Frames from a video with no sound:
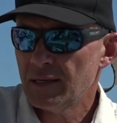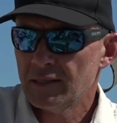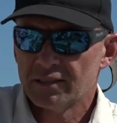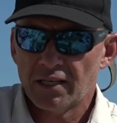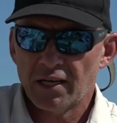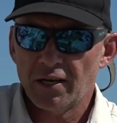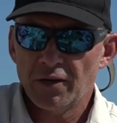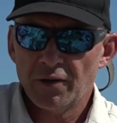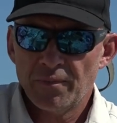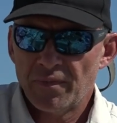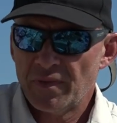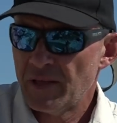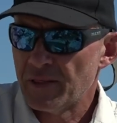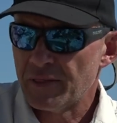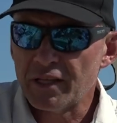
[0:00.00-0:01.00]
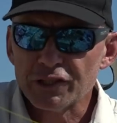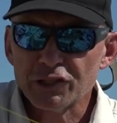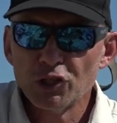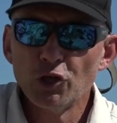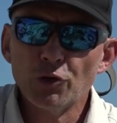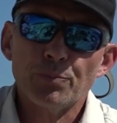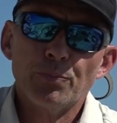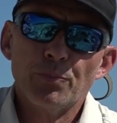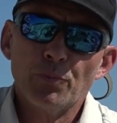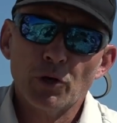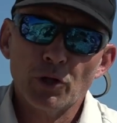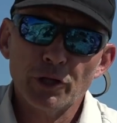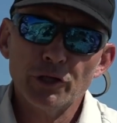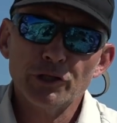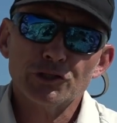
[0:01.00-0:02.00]
So this loop
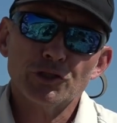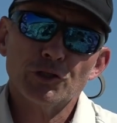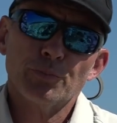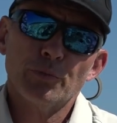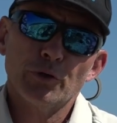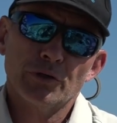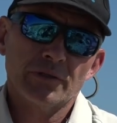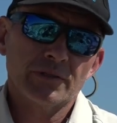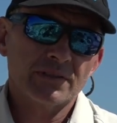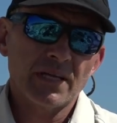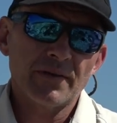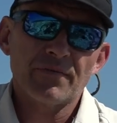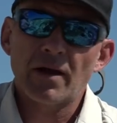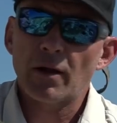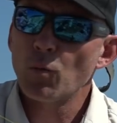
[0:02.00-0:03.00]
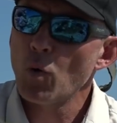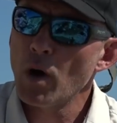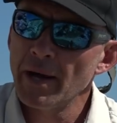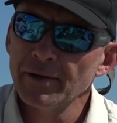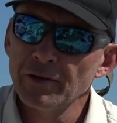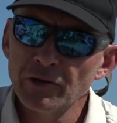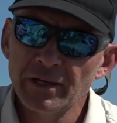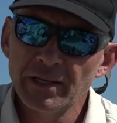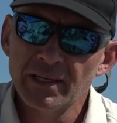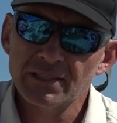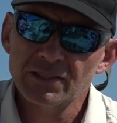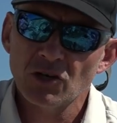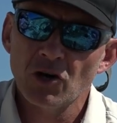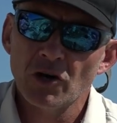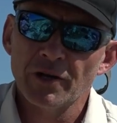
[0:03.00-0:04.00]
we'll use to put stuff like wind-on
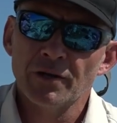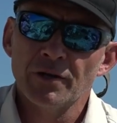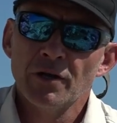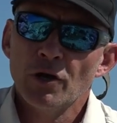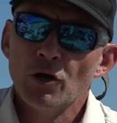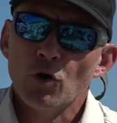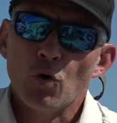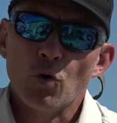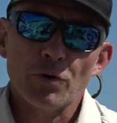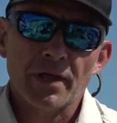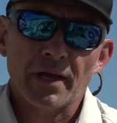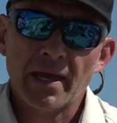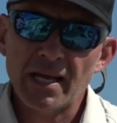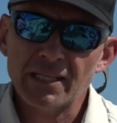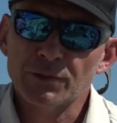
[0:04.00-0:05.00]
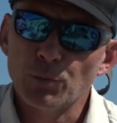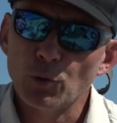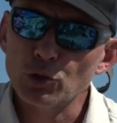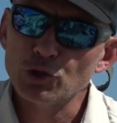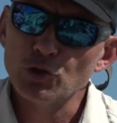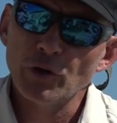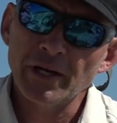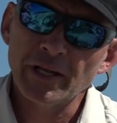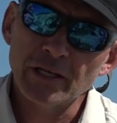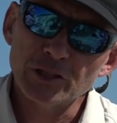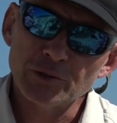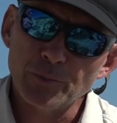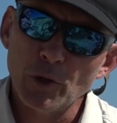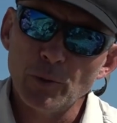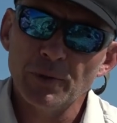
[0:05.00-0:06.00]
leaders on, or the cat's paw joining a
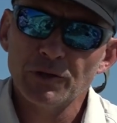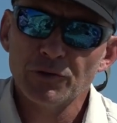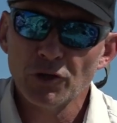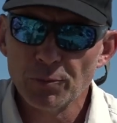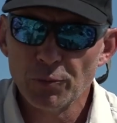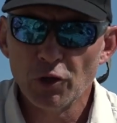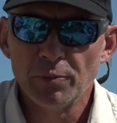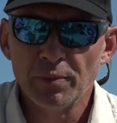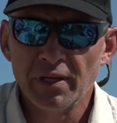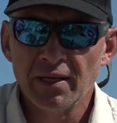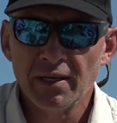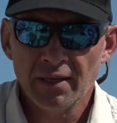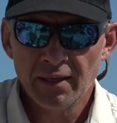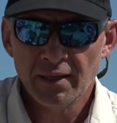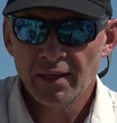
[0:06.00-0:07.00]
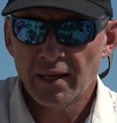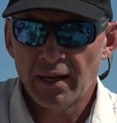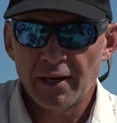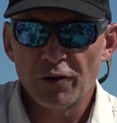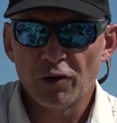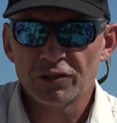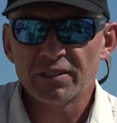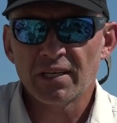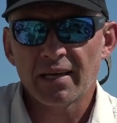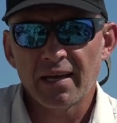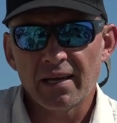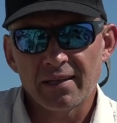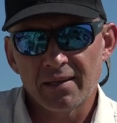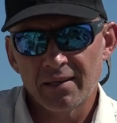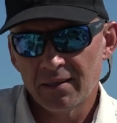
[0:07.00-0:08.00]
Bimini to a Bimini, and knots like that.